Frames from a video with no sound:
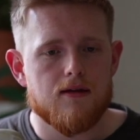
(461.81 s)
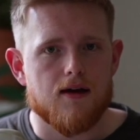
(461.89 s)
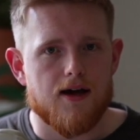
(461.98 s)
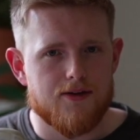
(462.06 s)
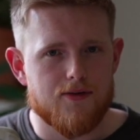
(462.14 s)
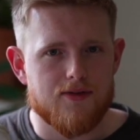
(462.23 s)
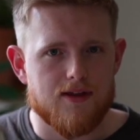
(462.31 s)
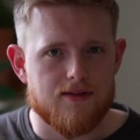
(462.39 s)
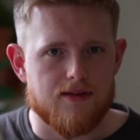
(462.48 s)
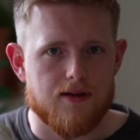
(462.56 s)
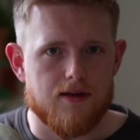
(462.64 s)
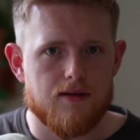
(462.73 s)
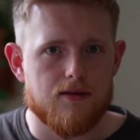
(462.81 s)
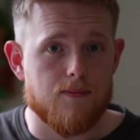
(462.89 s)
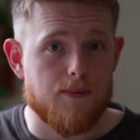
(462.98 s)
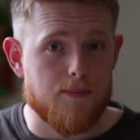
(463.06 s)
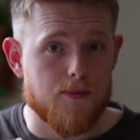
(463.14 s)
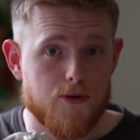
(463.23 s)
I do think that the
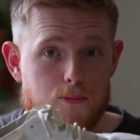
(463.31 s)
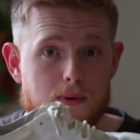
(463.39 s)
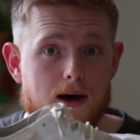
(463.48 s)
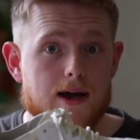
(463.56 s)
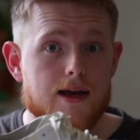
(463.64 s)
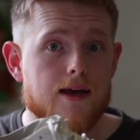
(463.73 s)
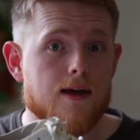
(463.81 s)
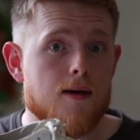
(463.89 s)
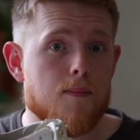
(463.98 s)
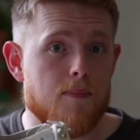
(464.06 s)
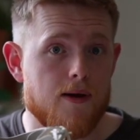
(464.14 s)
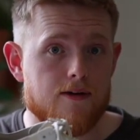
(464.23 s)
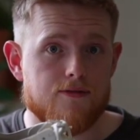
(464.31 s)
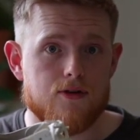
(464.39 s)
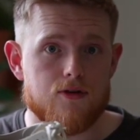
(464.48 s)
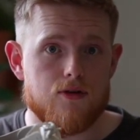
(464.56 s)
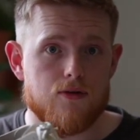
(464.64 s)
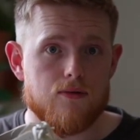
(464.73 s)
people who buy barefoot
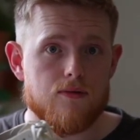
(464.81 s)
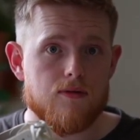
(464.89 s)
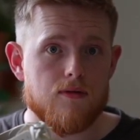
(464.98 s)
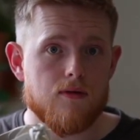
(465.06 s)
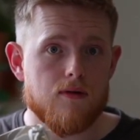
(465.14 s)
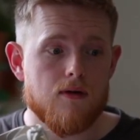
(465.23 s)
shoes